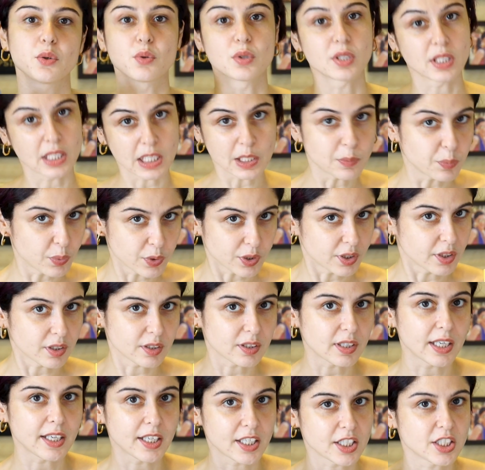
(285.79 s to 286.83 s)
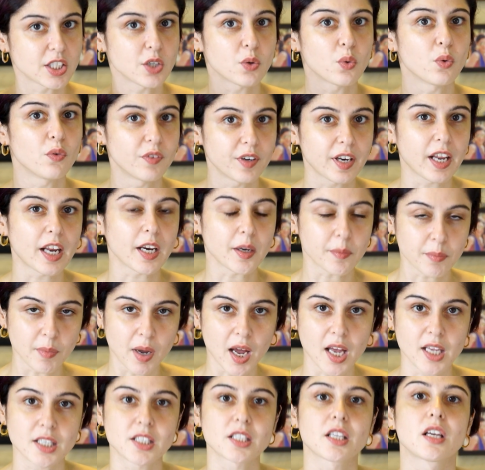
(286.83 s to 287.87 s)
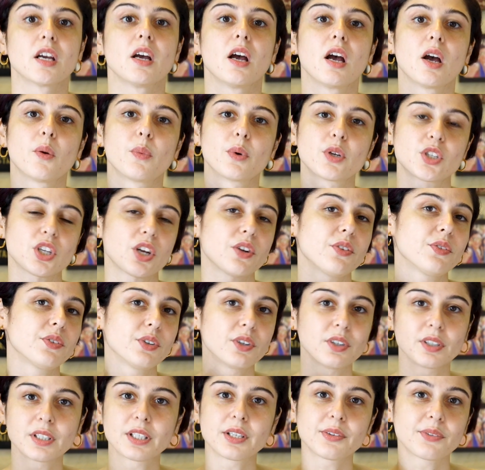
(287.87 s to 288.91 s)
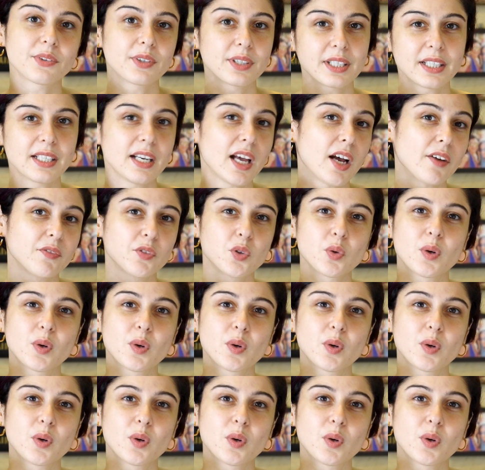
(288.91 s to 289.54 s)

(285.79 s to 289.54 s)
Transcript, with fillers: you sleep with it like it's an overnight mask, which I really love.